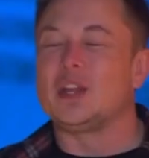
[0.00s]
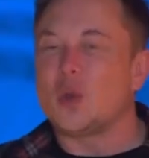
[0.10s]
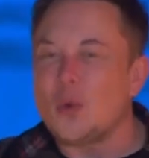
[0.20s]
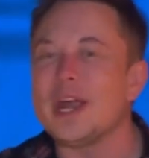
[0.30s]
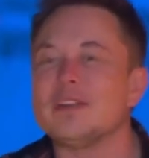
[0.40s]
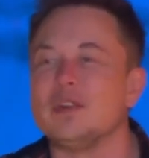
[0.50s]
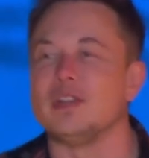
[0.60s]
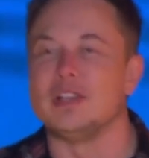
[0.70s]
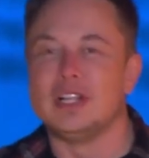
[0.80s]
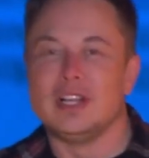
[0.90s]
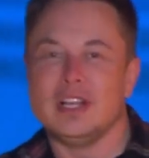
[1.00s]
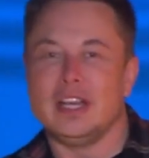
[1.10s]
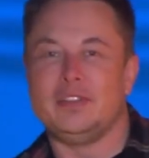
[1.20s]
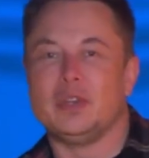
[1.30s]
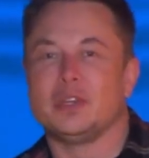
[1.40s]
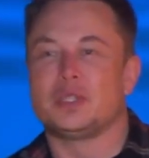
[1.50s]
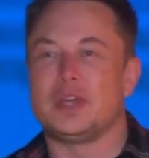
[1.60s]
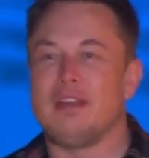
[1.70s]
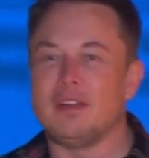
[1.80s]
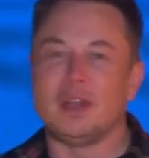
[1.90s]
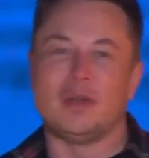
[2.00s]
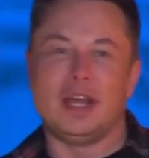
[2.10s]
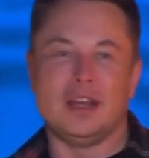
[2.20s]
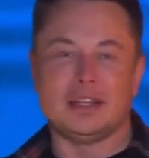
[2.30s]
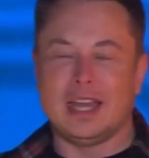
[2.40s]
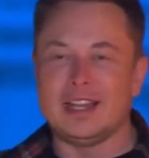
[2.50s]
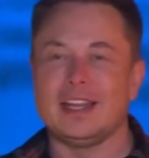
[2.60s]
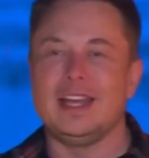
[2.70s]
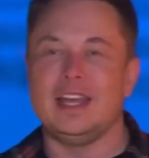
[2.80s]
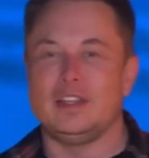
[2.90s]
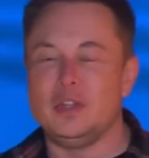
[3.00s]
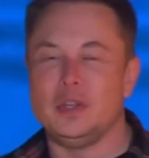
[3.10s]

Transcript: Elon has stated he wants to start drilling three to four months